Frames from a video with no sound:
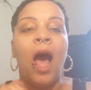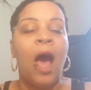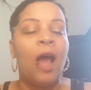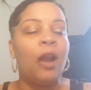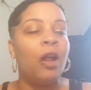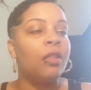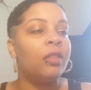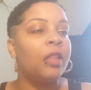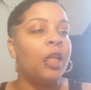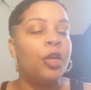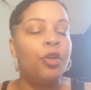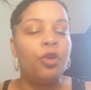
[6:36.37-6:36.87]
I
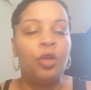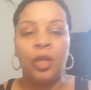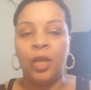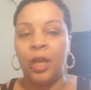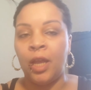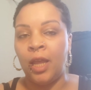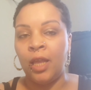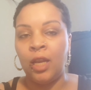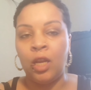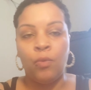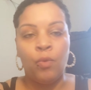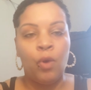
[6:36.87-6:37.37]
don't think you can
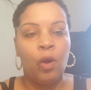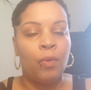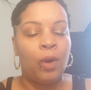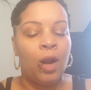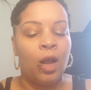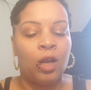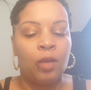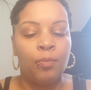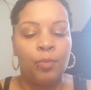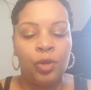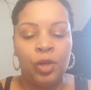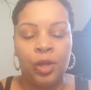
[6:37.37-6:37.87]
get anywhere
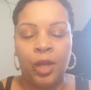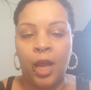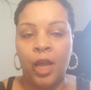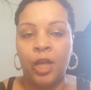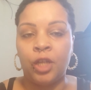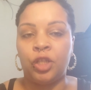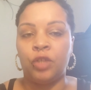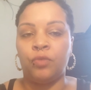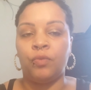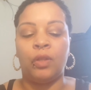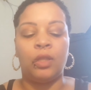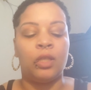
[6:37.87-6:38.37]
without
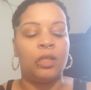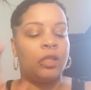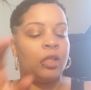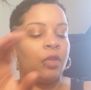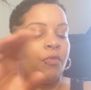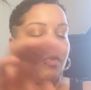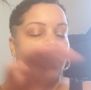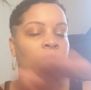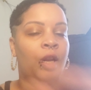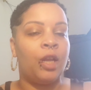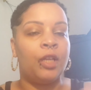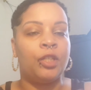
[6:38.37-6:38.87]
communication, whether it's
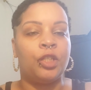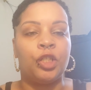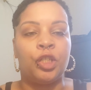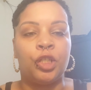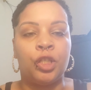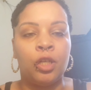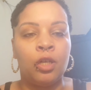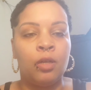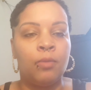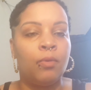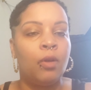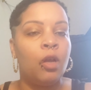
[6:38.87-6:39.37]
a
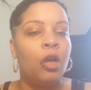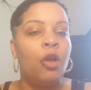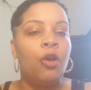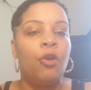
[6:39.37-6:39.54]
relationship,